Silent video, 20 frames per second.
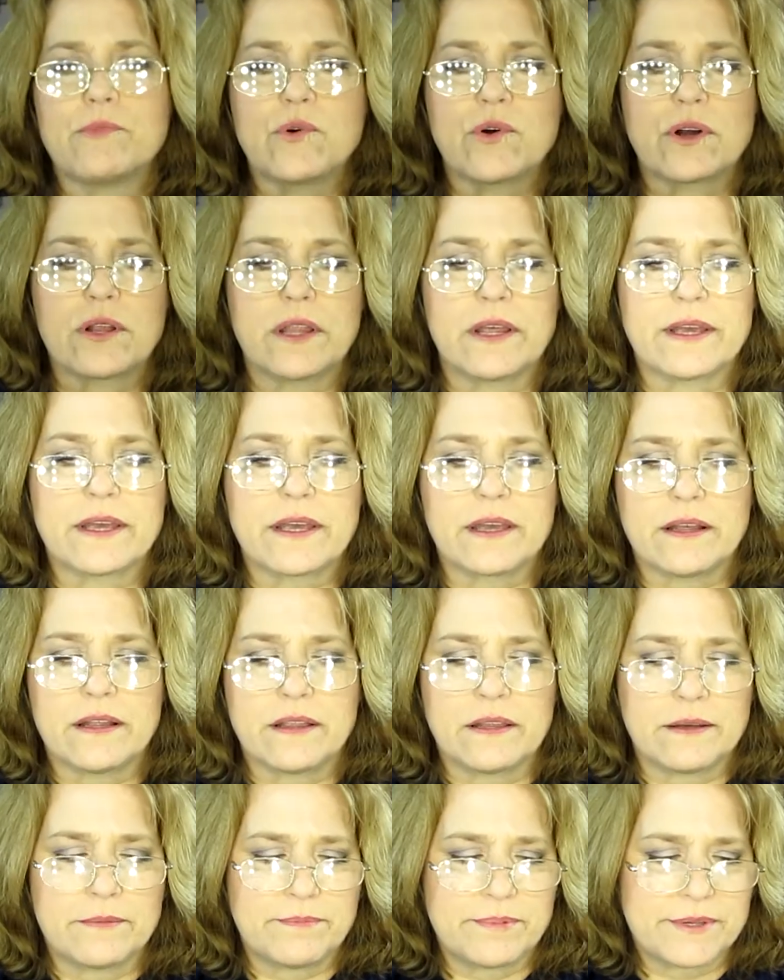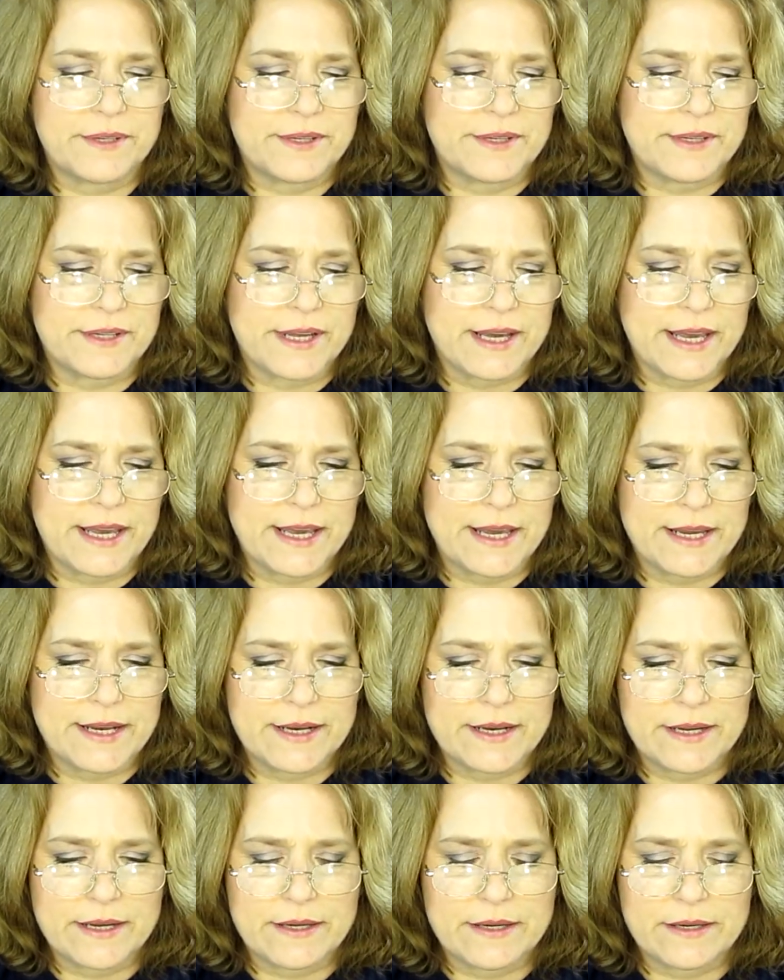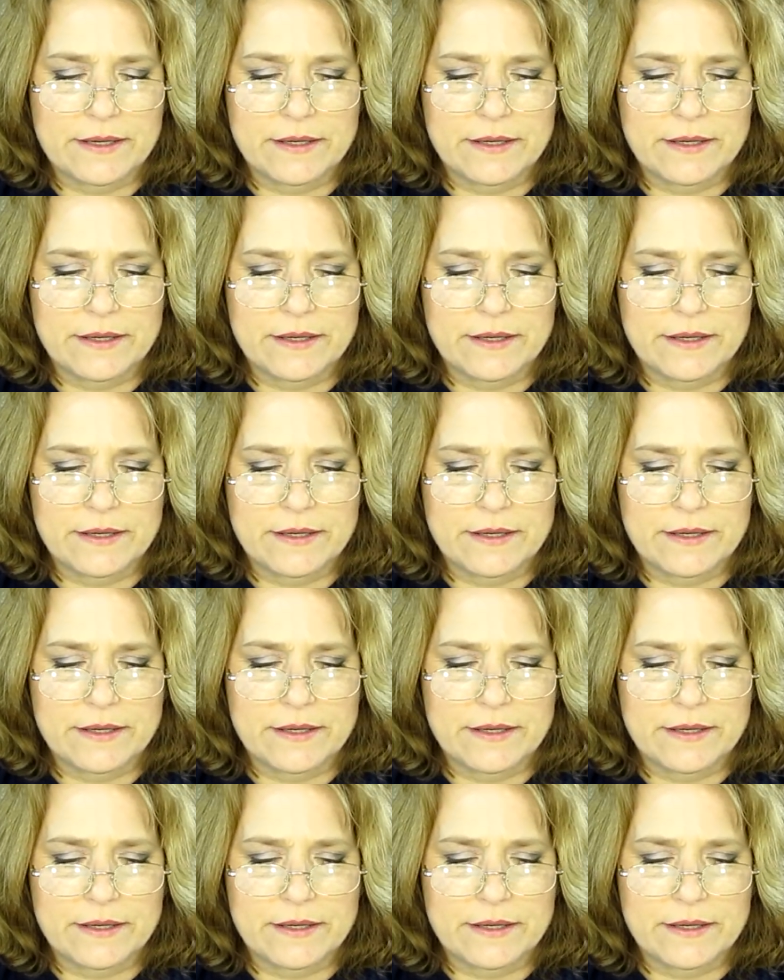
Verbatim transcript: more like a lip stain.